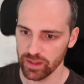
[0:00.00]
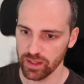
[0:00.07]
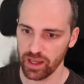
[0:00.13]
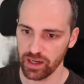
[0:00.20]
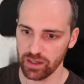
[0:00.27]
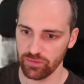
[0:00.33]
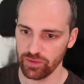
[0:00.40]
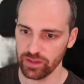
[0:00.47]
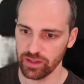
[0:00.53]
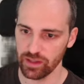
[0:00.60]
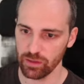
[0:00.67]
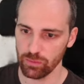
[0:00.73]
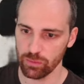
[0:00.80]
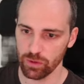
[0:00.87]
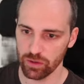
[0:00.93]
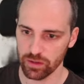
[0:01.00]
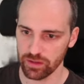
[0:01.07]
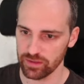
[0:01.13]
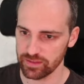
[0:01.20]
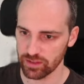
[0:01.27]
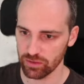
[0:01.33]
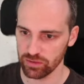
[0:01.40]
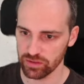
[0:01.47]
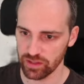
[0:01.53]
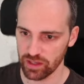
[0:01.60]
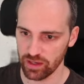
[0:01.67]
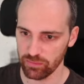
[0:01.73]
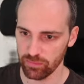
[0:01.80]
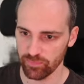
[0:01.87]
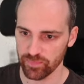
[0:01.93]
And if it didn't work the second
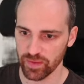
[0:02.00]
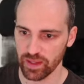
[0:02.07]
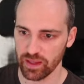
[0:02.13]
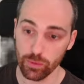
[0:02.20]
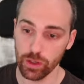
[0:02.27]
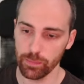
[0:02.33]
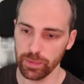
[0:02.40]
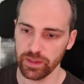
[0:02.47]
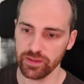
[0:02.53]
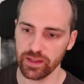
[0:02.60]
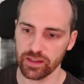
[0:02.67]
time, we'll print